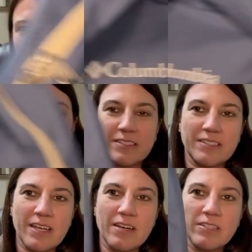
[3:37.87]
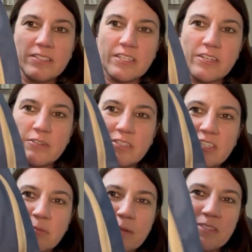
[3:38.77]
may not sell,
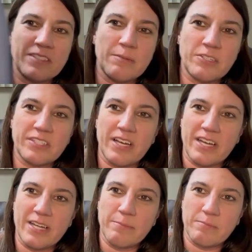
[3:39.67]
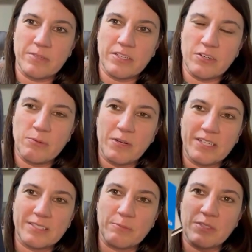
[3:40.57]
until maybe summertime,
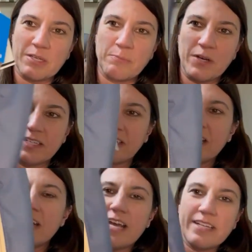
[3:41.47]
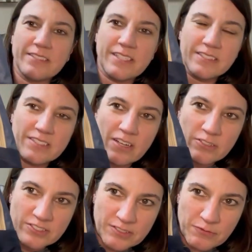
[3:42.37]
possibly, but at
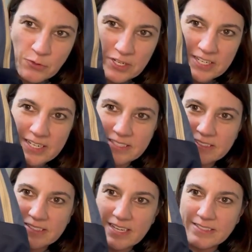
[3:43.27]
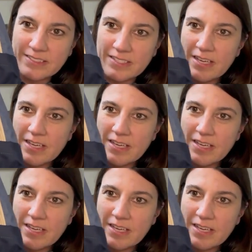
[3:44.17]
$6.49,